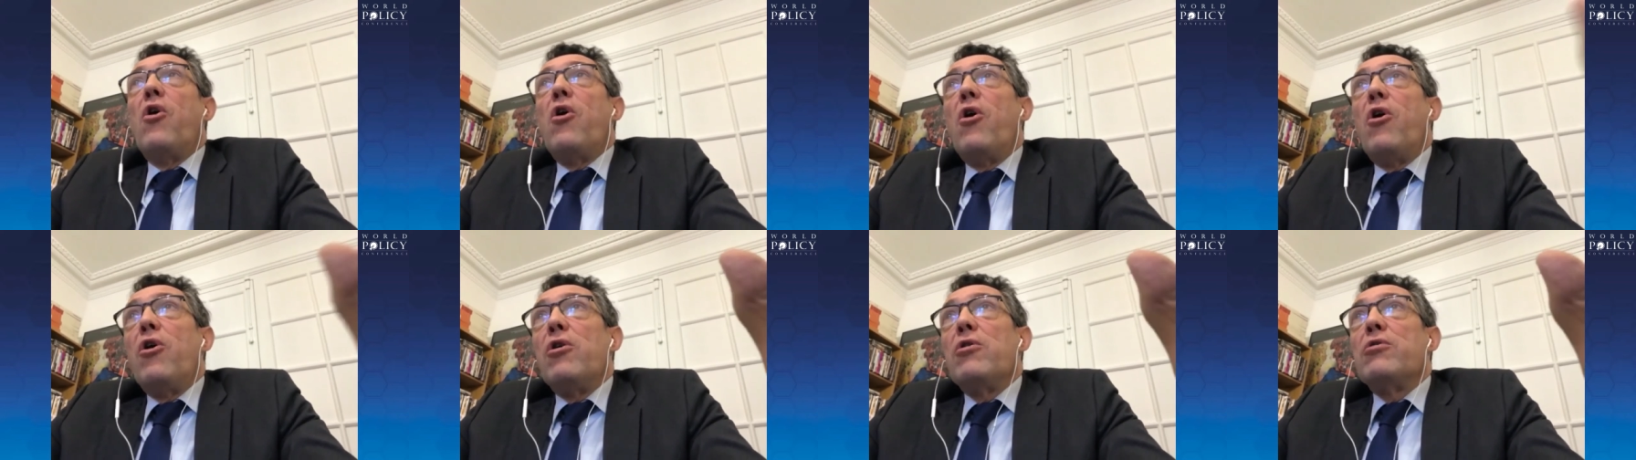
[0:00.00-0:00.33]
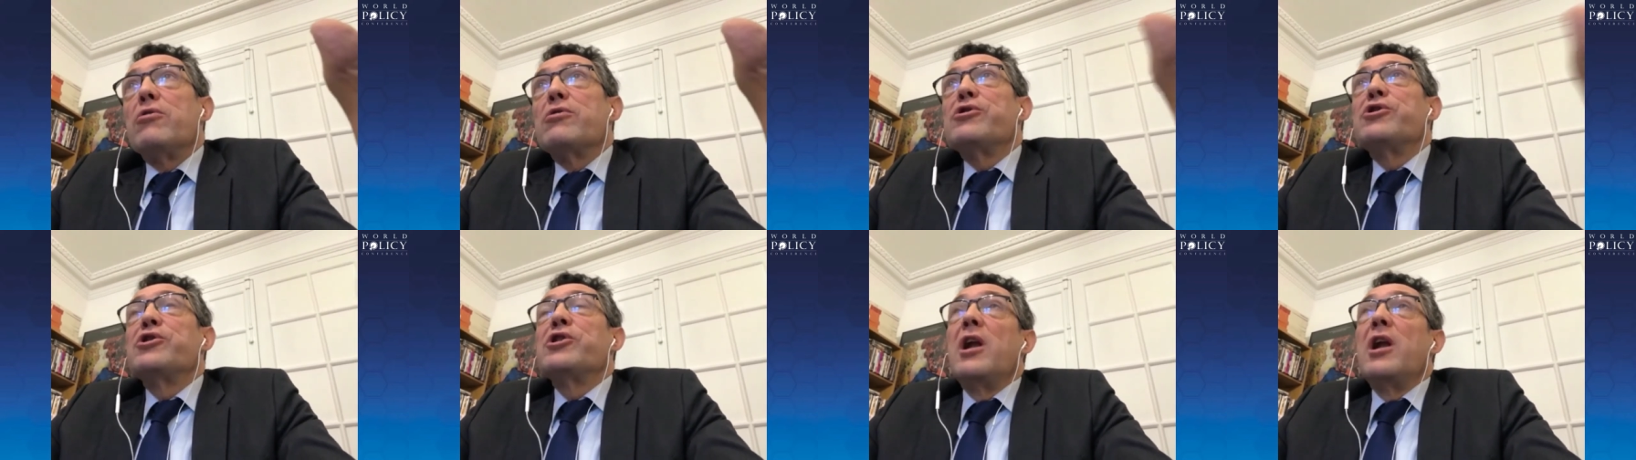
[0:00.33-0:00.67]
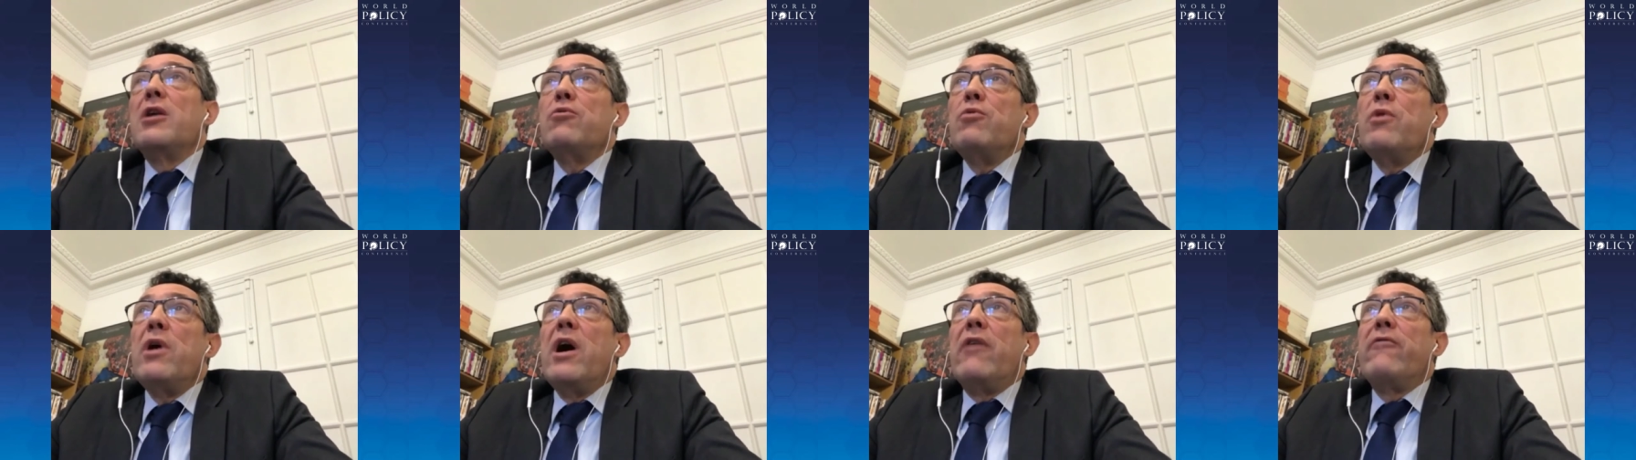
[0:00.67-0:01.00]
or
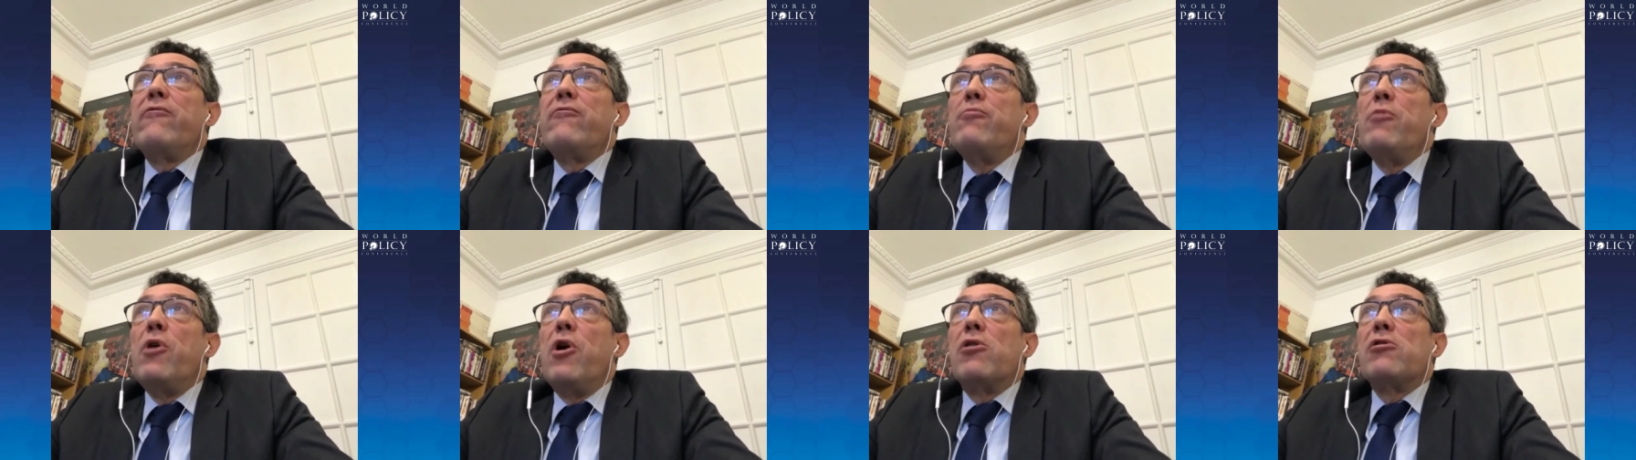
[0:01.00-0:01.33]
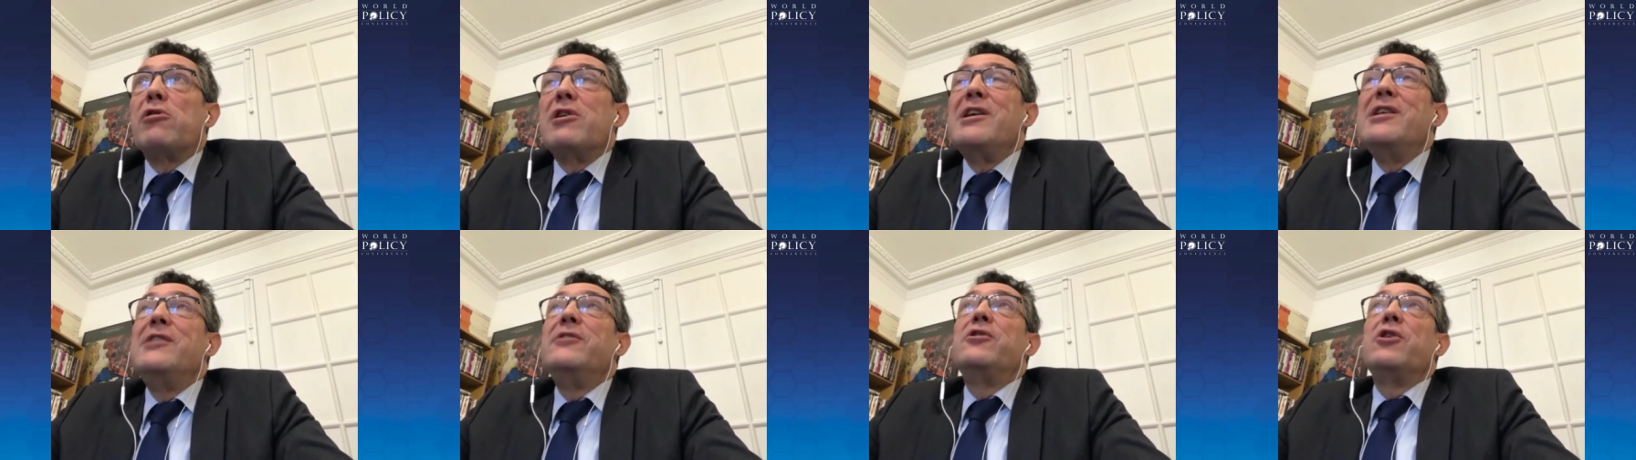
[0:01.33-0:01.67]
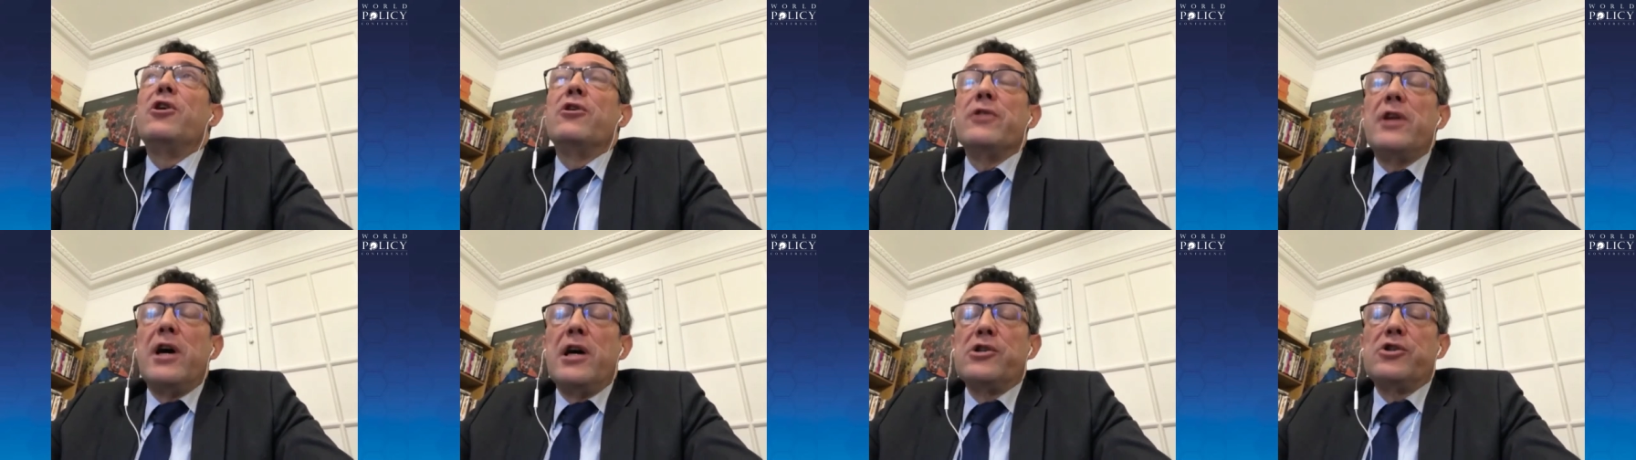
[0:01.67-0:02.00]
shall we have more
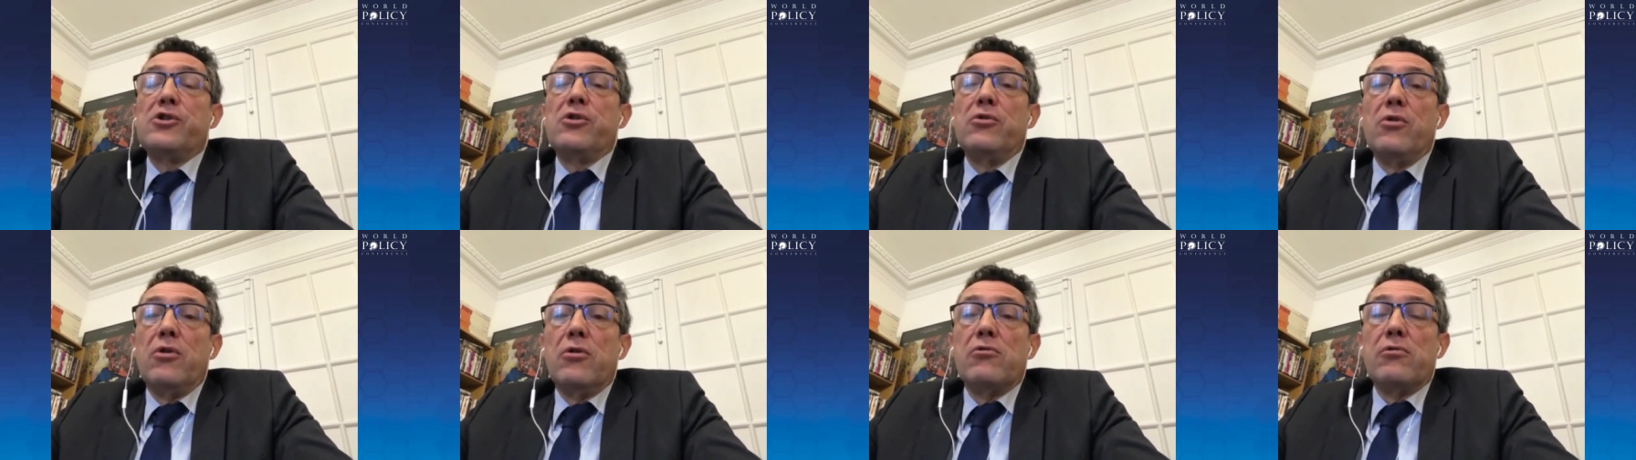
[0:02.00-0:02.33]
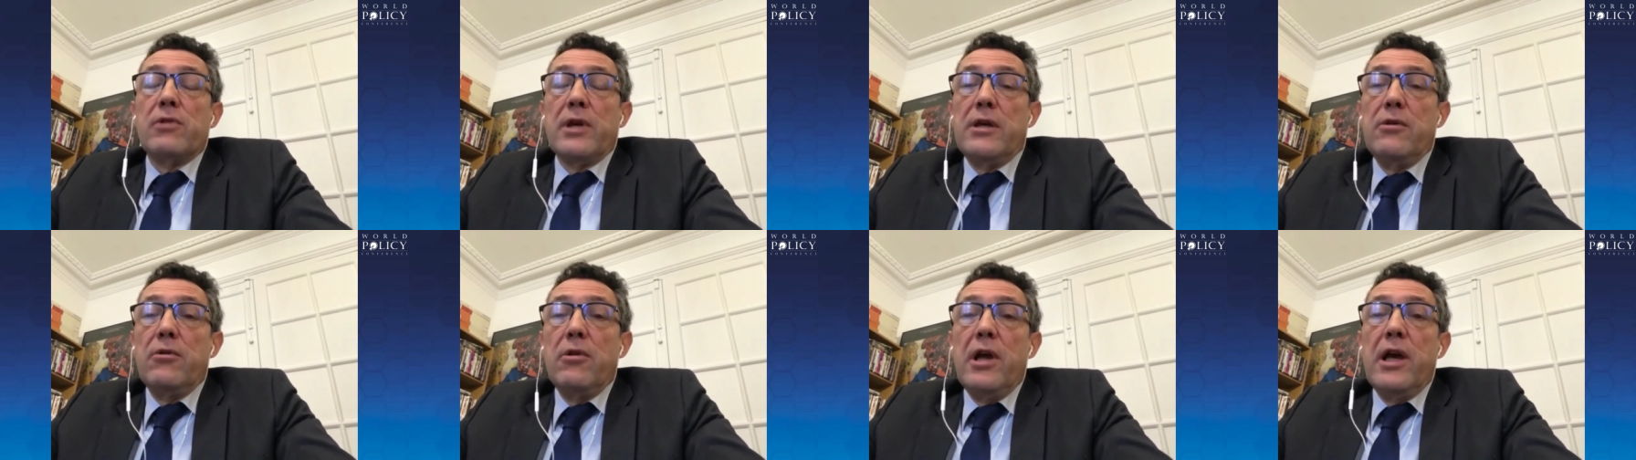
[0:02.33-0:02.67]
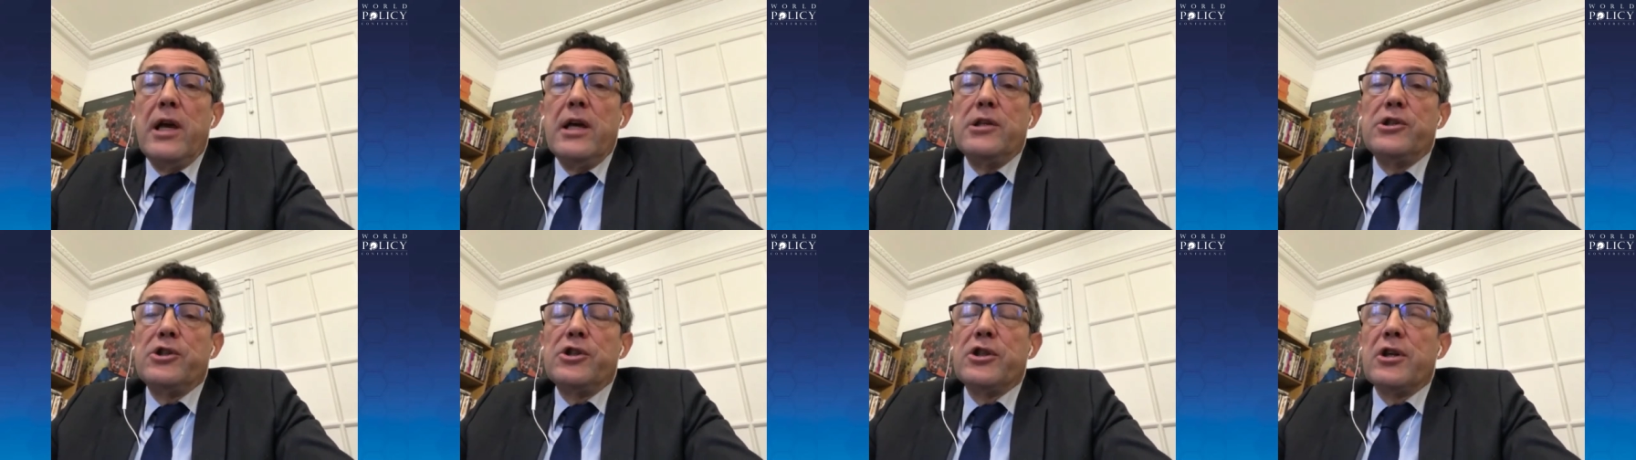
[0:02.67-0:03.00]
international
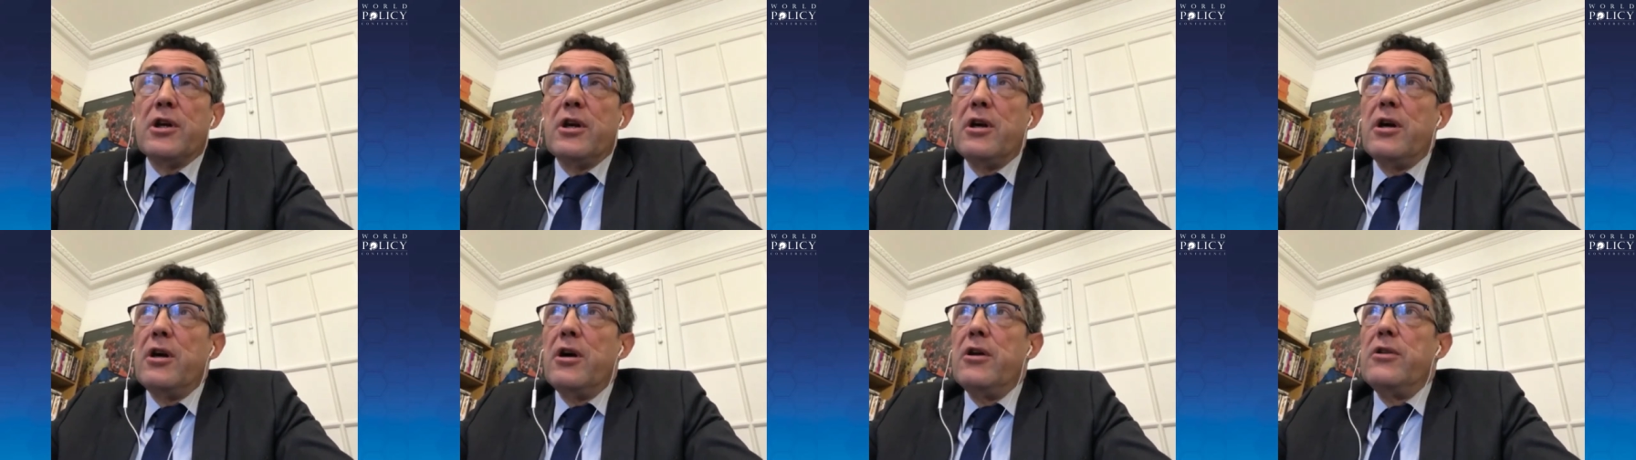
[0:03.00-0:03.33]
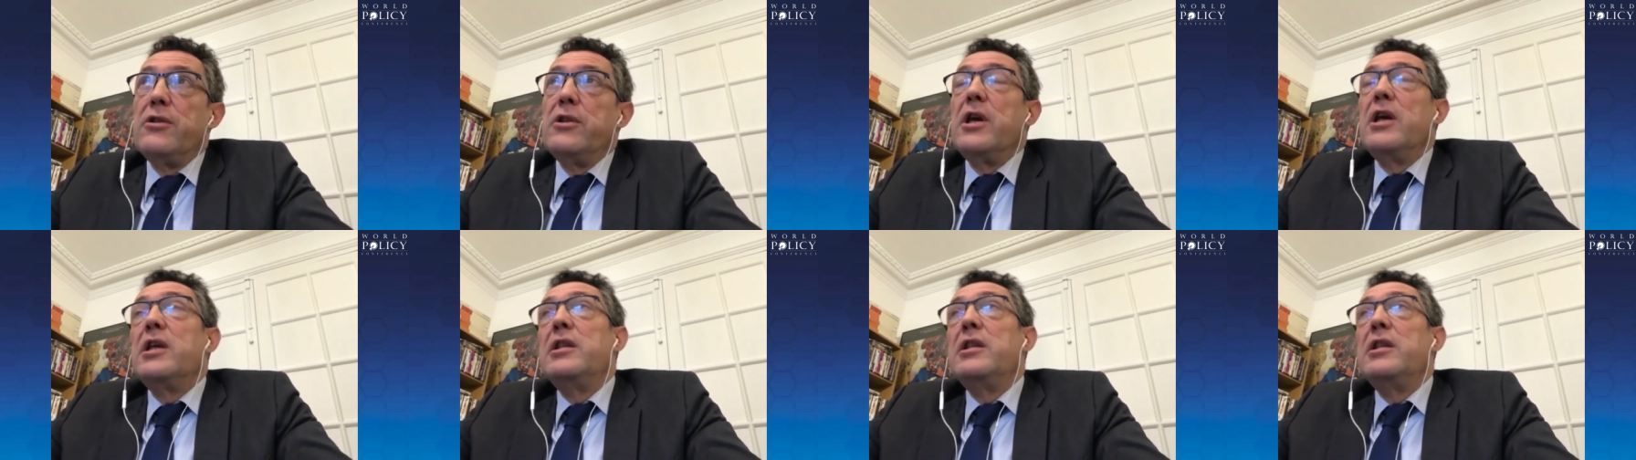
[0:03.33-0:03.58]
regulation,